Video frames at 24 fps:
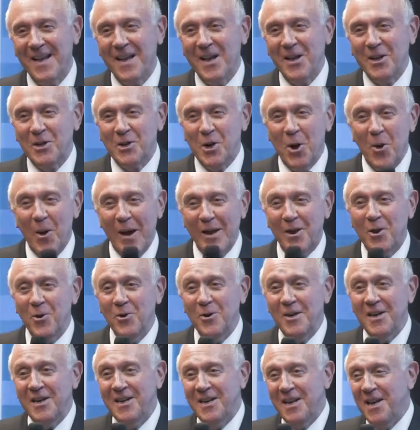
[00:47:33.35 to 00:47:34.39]
So I
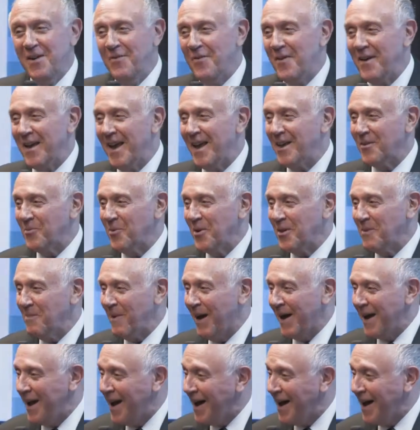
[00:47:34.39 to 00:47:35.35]
couldn't deviate with my